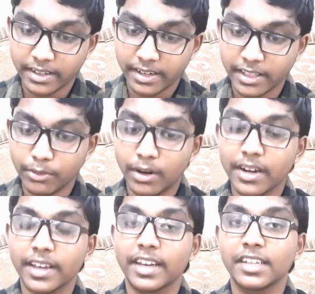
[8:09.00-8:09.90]
in the war
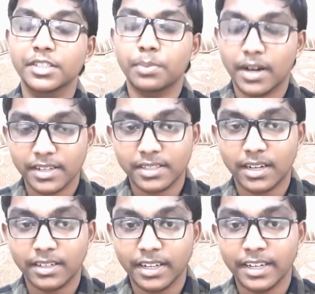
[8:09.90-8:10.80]
against
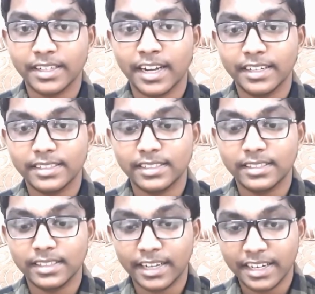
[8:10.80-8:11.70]
Pakistan in
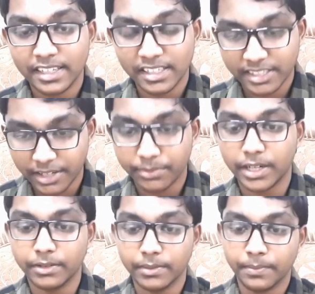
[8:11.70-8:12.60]

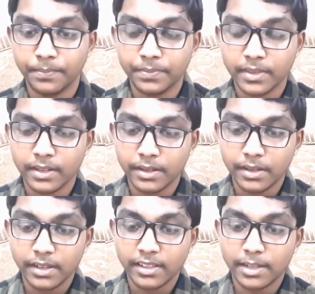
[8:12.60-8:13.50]
1965.
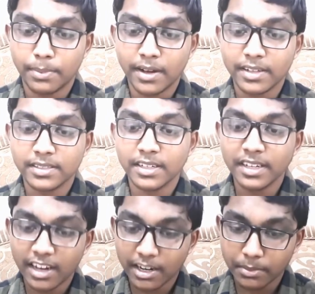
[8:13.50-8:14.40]
The Pakistani
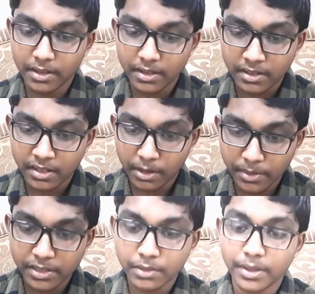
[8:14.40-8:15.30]
army
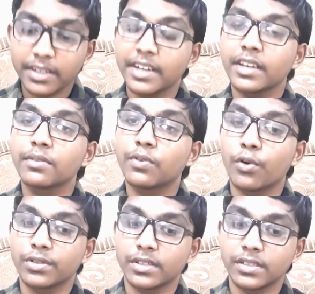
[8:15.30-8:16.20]
skirmished with Indian
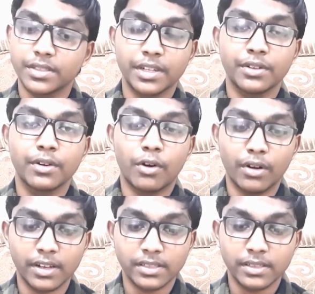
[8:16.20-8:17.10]
forces in
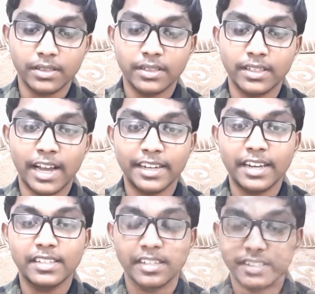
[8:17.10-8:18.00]
August
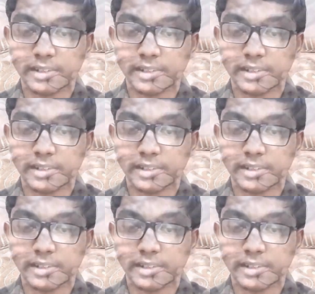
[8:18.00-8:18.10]
1965.